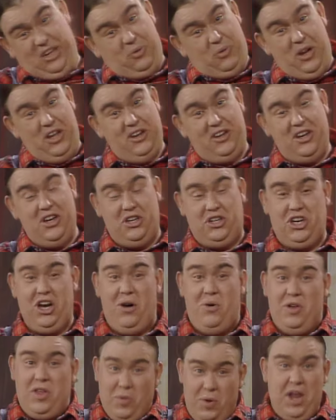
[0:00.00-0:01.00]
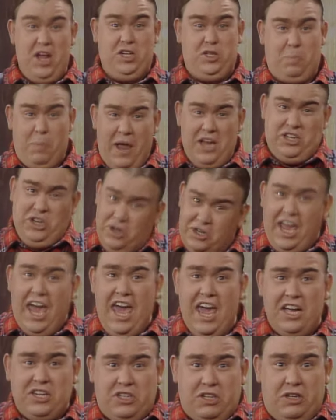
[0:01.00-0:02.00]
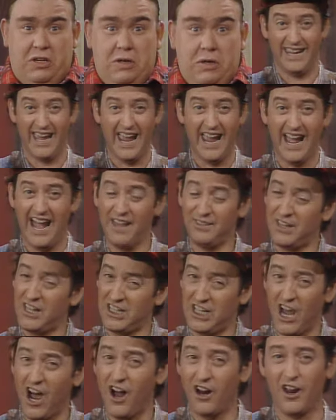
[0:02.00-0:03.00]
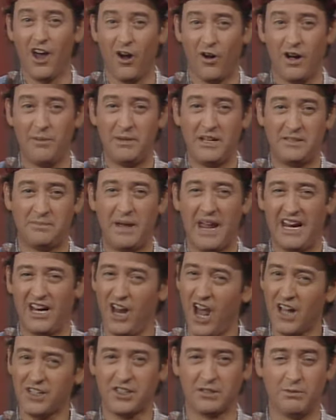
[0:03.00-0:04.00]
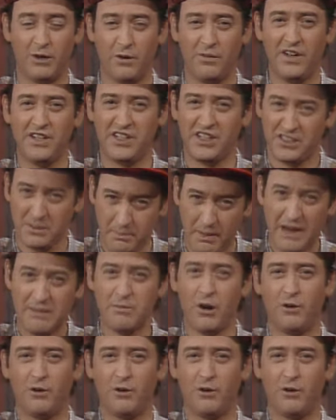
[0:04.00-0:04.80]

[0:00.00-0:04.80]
a real good show with a real special guest. Yeah, I think you all know him. He's made lots of movies. He's a big